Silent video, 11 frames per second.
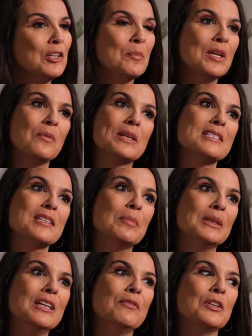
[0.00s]
Nobody wants to
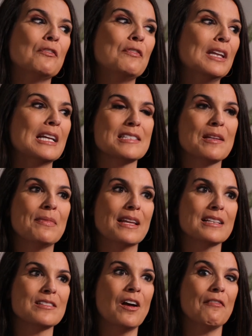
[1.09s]
believe when you feel like
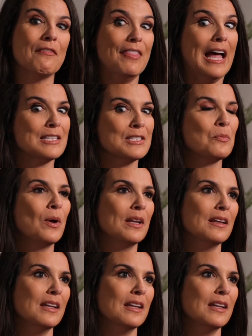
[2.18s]
something's off, that's what it